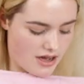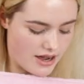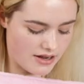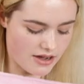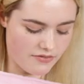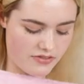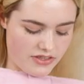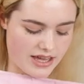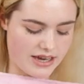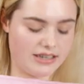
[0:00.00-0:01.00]
I love
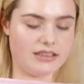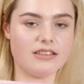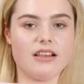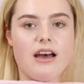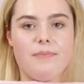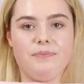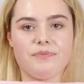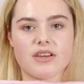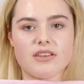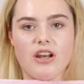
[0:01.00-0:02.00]
the little
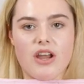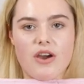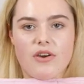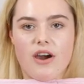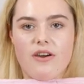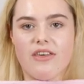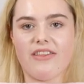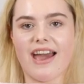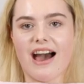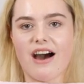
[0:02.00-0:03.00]
logo that
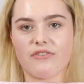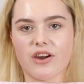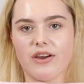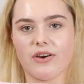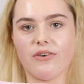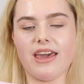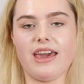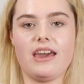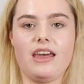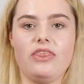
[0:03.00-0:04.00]
they have going on
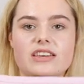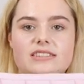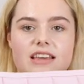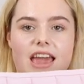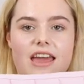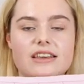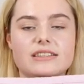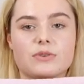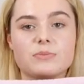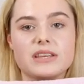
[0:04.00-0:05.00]
here, and this again
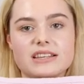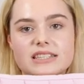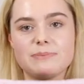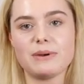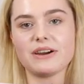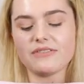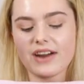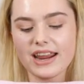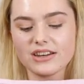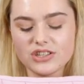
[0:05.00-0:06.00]
is from the Spirit
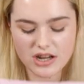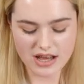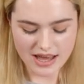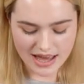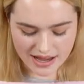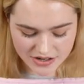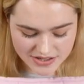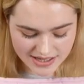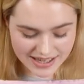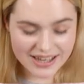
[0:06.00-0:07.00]
range, and I
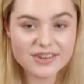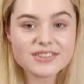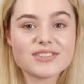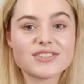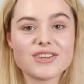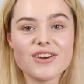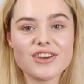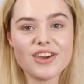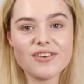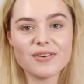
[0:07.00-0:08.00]
just think it looks so
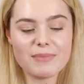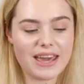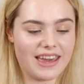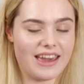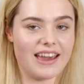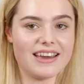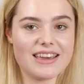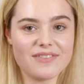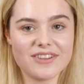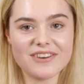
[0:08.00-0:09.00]
cute on Mickey.
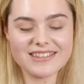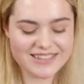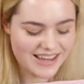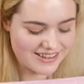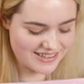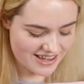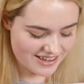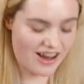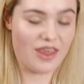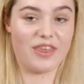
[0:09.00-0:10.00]
Even though he's a
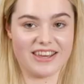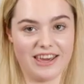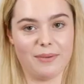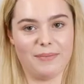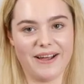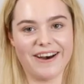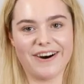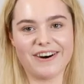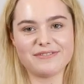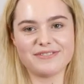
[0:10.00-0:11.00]
gelding, I think he can pull it
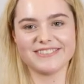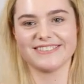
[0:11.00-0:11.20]
off.